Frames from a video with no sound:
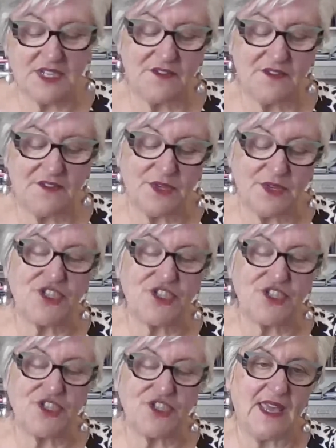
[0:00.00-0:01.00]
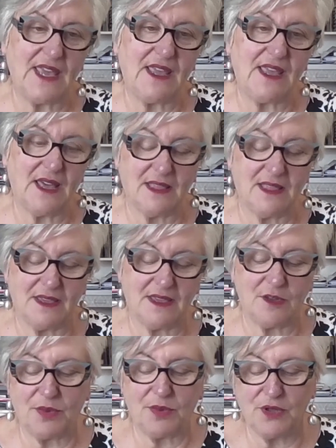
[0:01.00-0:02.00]
influential lay Catholic
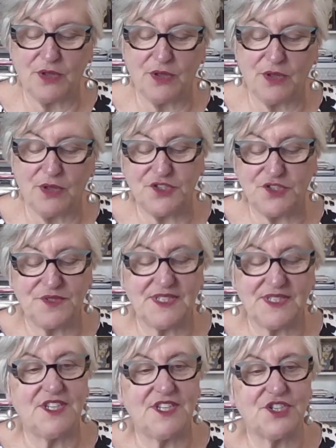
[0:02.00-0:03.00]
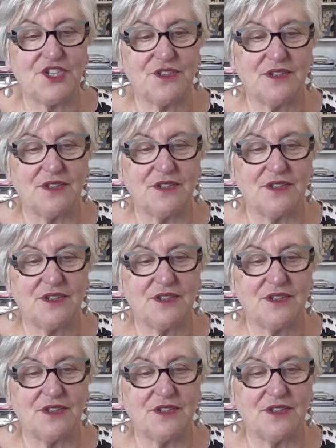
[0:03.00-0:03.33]
in Poulding's jurisdiction,